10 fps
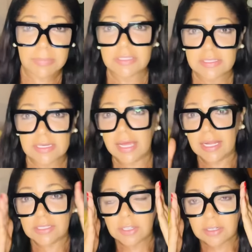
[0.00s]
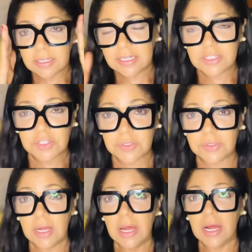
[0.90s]
but tonight I turn it
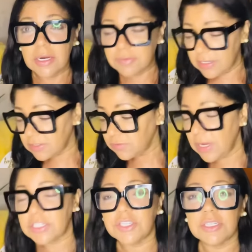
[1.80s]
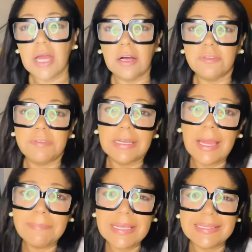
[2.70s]
into a resurrection outfit.
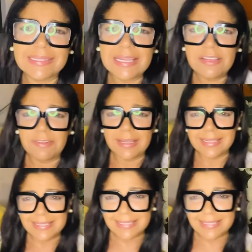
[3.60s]
Let me see if I can